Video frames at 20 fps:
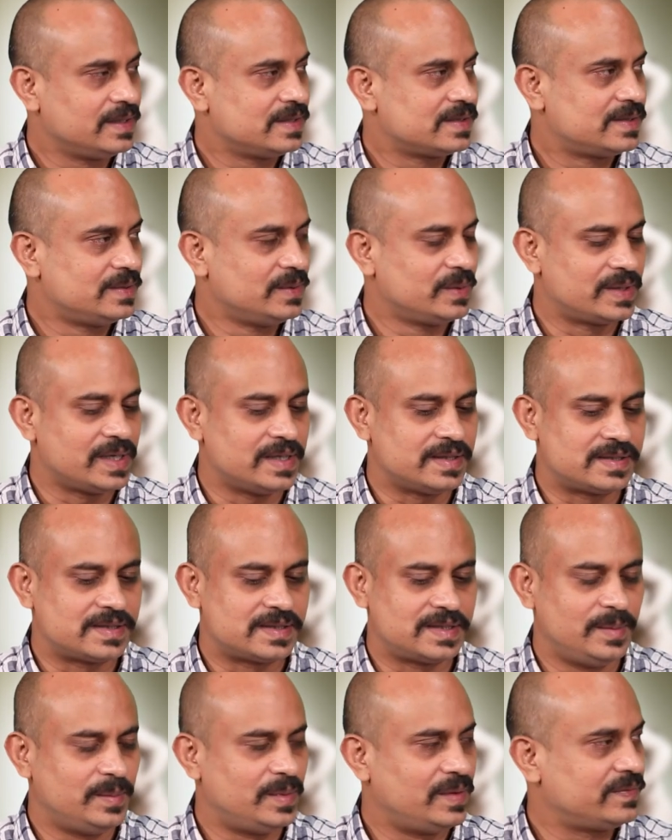us look at
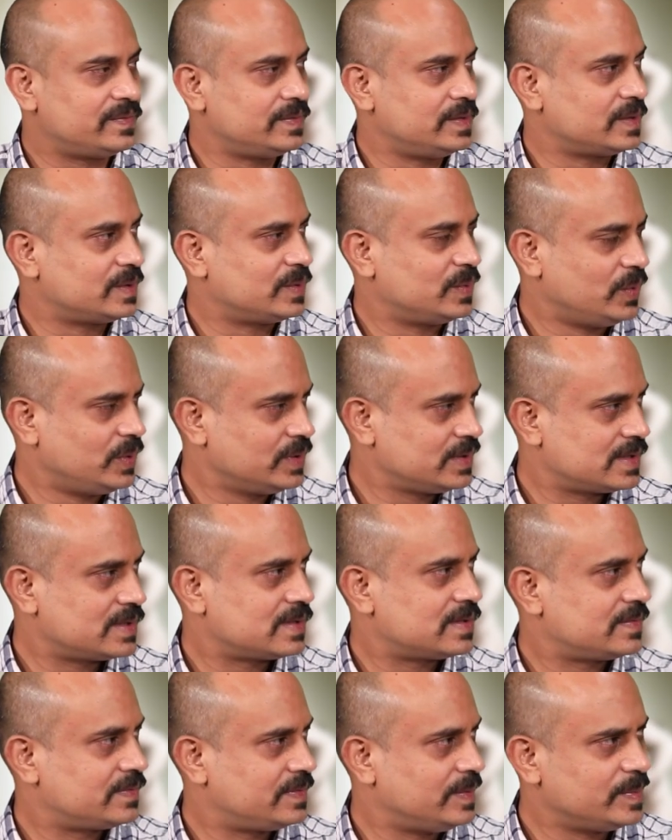some of the
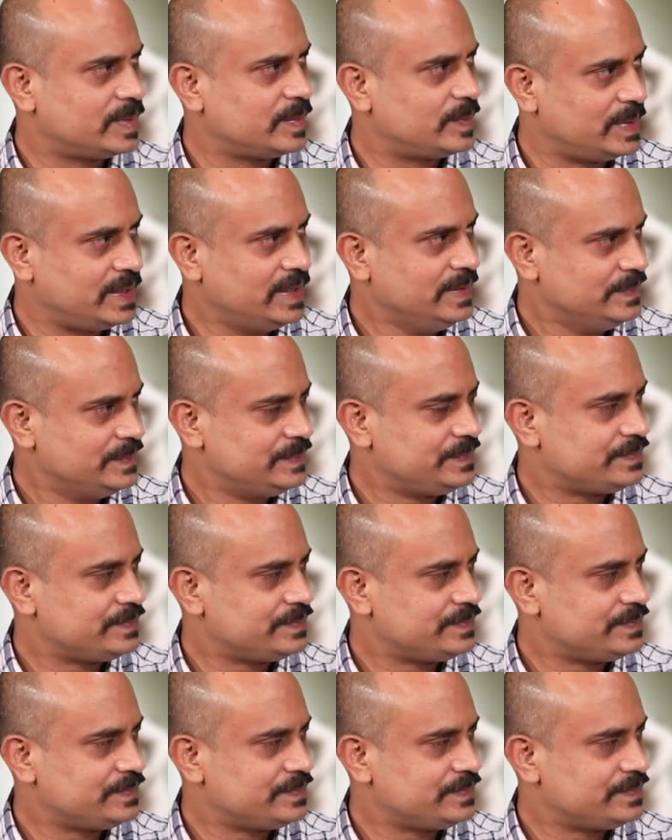quotes from the play.